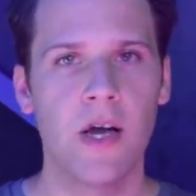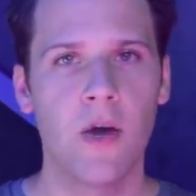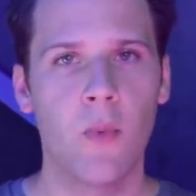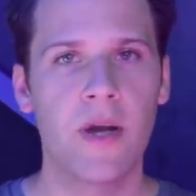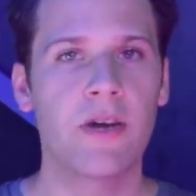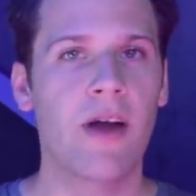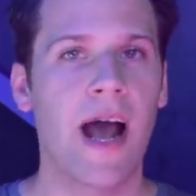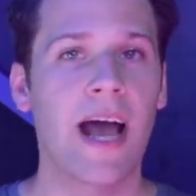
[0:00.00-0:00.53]

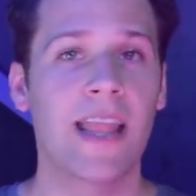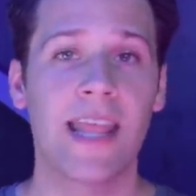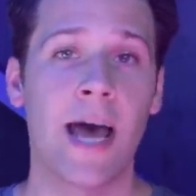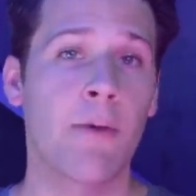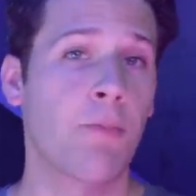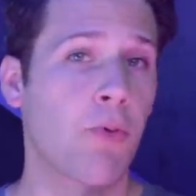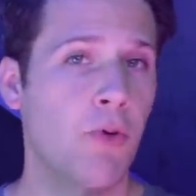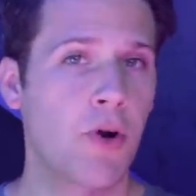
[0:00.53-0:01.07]
when you're at
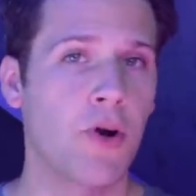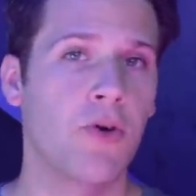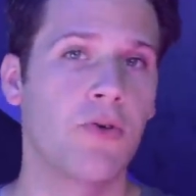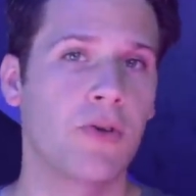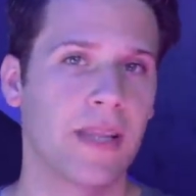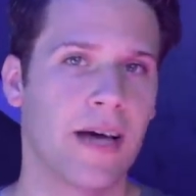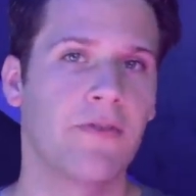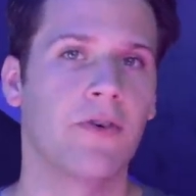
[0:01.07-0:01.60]
that pro
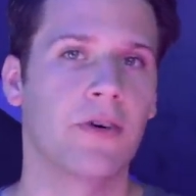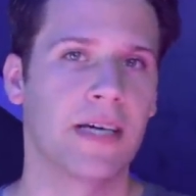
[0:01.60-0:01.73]
level,